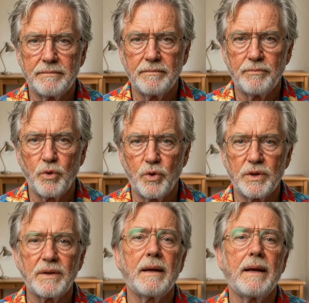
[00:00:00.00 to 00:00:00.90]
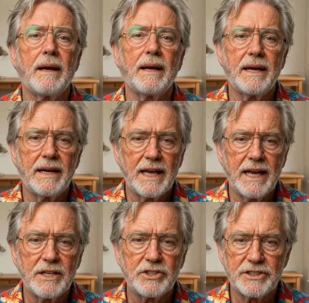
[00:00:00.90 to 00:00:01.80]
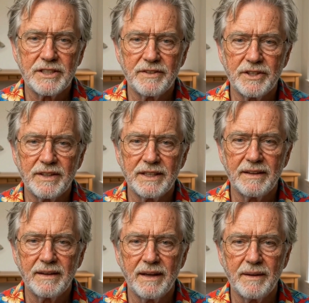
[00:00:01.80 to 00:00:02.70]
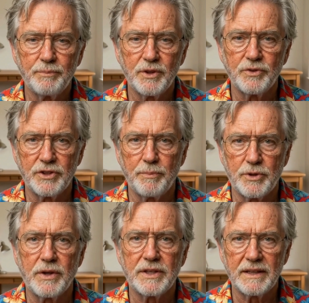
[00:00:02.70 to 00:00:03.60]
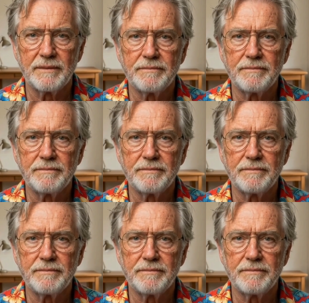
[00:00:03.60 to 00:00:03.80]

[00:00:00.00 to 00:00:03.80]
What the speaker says: 4. Engage civically and build community.